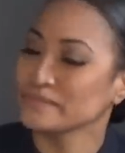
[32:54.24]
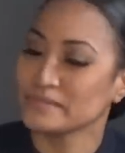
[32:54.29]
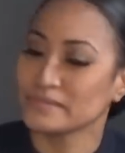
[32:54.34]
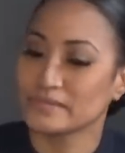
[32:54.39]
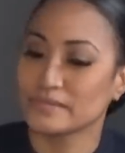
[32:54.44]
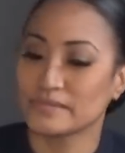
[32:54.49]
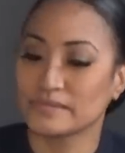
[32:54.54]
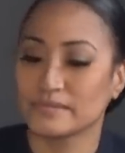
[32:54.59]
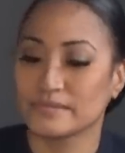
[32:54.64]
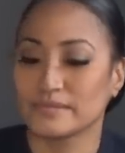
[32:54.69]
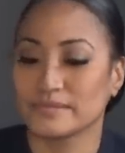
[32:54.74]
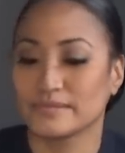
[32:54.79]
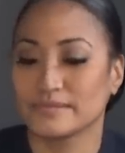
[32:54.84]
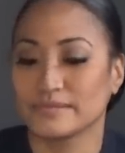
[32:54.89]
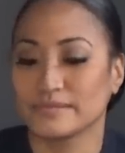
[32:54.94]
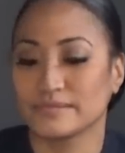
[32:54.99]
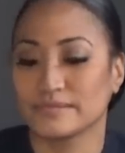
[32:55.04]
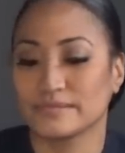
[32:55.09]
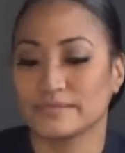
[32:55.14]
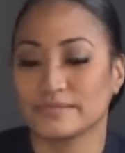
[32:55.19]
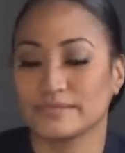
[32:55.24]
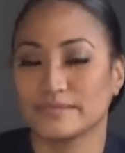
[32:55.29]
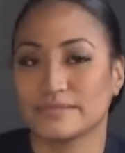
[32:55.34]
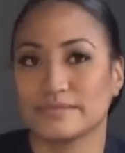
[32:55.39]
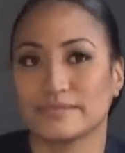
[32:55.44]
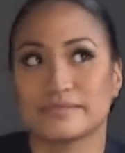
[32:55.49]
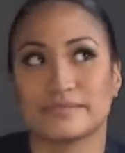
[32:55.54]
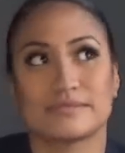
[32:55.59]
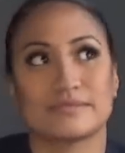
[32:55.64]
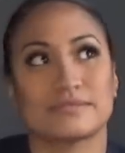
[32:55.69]

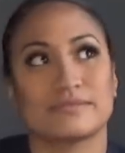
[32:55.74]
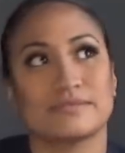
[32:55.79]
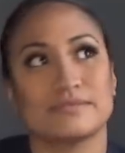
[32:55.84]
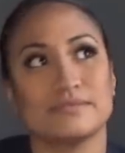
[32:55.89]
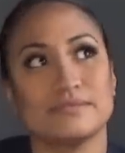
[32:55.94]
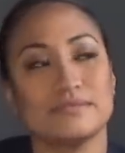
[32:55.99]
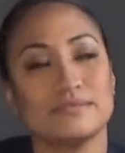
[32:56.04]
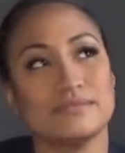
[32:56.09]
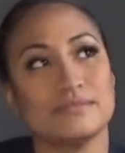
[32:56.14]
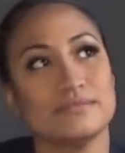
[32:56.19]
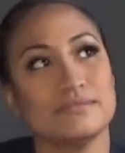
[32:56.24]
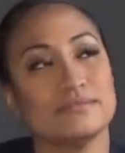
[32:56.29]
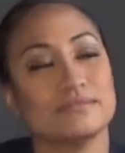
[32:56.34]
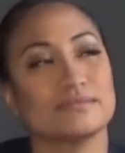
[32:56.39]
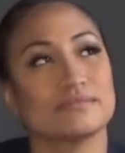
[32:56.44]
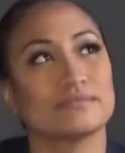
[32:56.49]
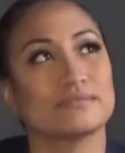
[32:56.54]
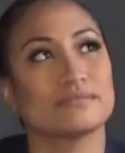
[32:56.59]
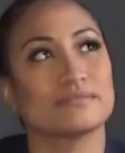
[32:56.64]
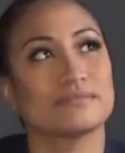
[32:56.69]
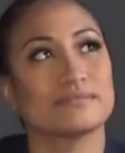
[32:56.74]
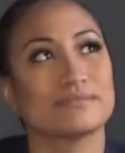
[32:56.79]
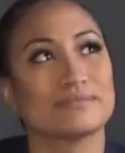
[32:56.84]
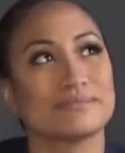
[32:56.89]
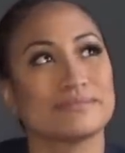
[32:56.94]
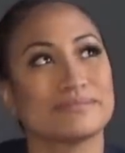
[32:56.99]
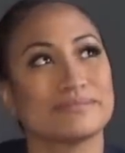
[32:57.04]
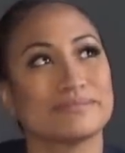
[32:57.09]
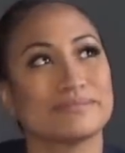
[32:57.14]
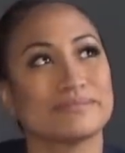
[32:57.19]

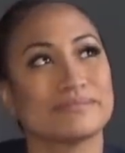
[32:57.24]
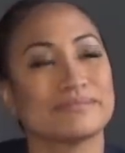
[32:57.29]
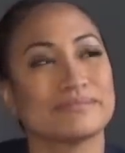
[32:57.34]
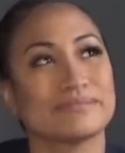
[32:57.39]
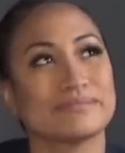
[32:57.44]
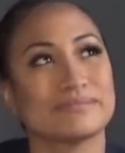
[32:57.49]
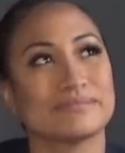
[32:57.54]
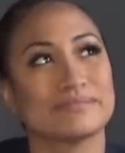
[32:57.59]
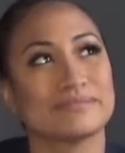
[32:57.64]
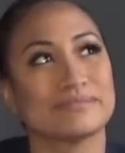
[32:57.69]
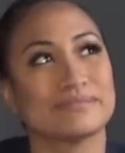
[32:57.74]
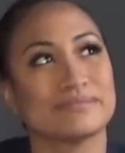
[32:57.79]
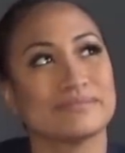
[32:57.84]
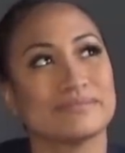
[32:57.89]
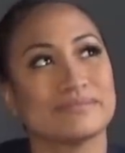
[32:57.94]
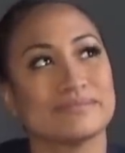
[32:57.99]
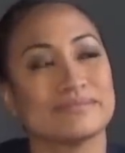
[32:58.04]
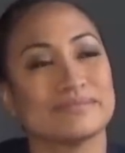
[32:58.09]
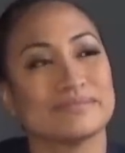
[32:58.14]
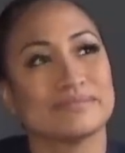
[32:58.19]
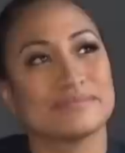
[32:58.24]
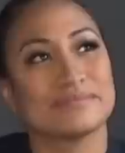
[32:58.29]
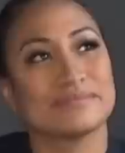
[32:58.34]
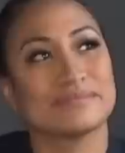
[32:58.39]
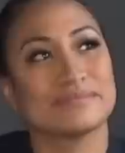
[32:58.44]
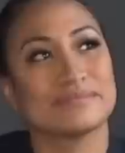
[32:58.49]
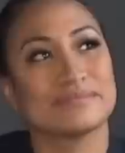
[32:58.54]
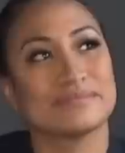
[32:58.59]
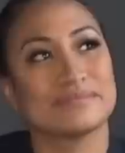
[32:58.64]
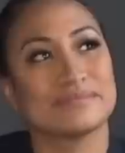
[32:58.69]

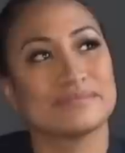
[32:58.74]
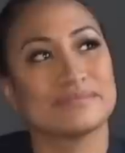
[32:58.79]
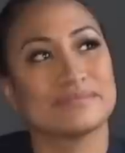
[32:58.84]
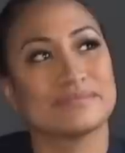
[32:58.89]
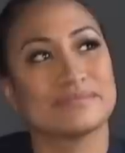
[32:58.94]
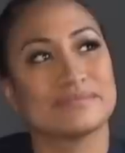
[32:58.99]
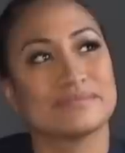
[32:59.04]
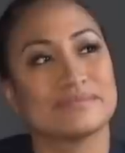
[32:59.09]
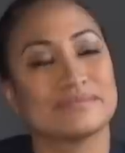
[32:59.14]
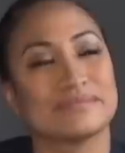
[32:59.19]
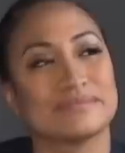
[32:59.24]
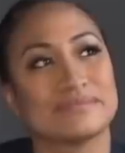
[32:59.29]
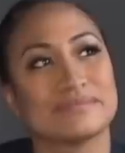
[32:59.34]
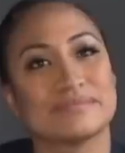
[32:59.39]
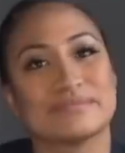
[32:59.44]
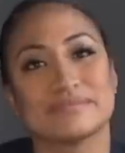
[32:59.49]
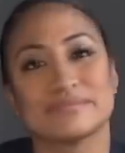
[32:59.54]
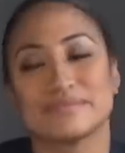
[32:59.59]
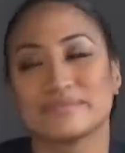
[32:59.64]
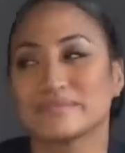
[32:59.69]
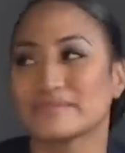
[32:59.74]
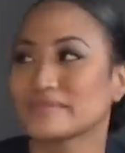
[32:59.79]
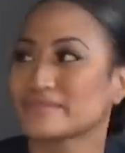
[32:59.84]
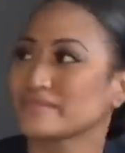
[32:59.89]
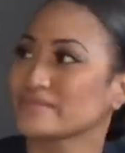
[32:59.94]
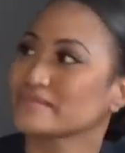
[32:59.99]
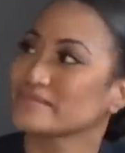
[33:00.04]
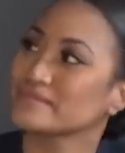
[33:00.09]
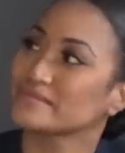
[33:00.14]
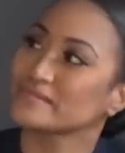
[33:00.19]

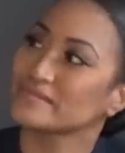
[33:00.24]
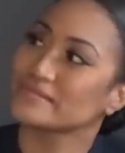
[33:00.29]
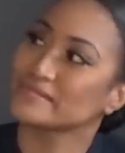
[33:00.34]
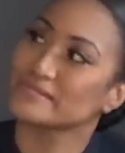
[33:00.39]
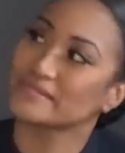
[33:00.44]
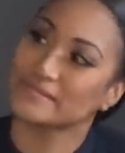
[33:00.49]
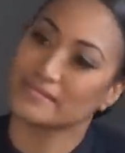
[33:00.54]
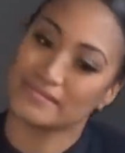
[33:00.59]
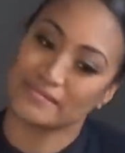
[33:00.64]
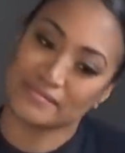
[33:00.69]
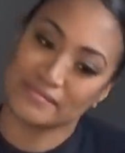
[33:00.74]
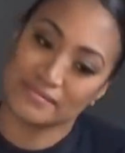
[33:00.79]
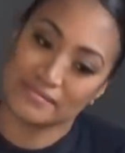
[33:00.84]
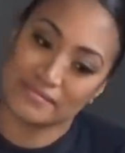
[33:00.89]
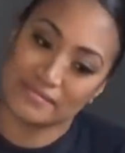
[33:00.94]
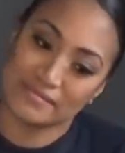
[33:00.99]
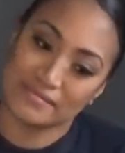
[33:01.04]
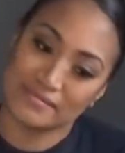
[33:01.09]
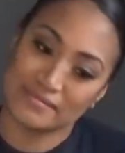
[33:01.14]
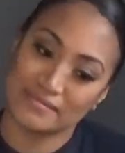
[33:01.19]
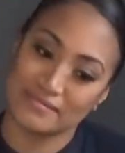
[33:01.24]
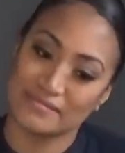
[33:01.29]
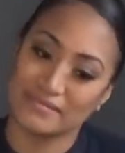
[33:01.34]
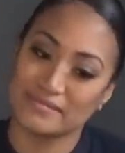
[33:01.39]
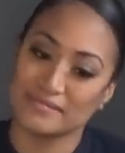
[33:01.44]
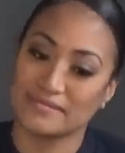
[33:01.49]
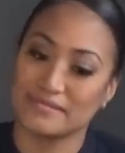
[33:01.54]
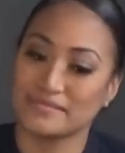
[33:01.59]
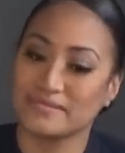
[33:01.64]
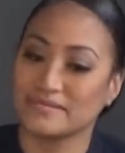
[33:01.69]

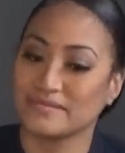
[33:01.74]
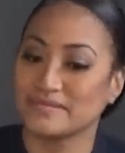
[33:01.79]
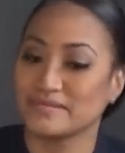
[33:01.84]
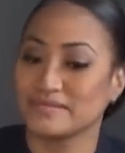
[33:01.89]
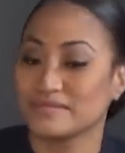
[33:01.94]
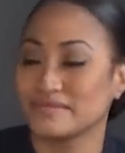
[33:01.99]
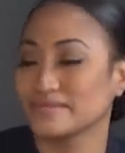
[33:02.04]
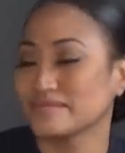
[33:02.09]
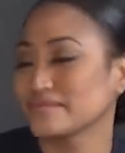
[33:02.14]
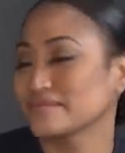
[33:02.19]
(not speaking)